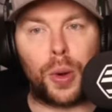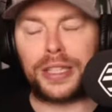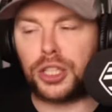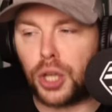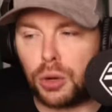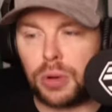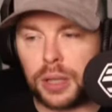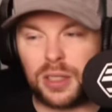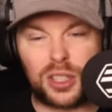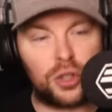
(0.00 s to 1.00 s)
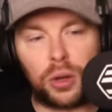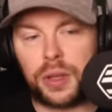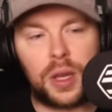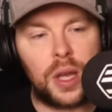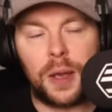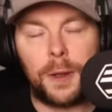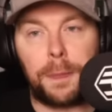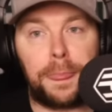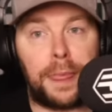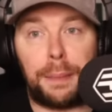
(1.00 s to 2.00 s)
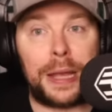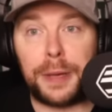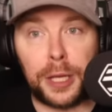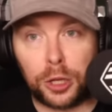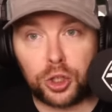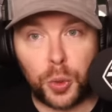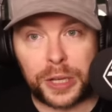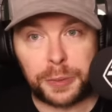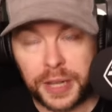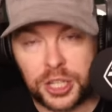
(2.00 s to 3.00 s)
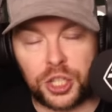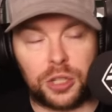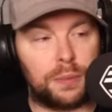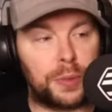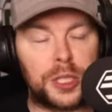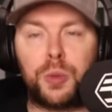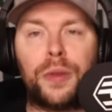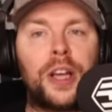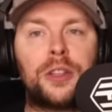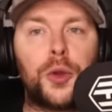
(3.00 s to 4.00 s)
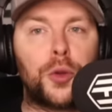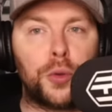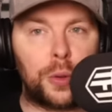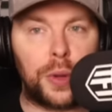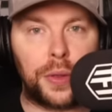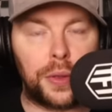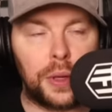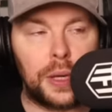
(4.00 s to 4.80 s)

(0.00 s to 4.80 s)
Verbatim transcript: I don't, not, there may be a logical explanation, but it's one that I don't agree with.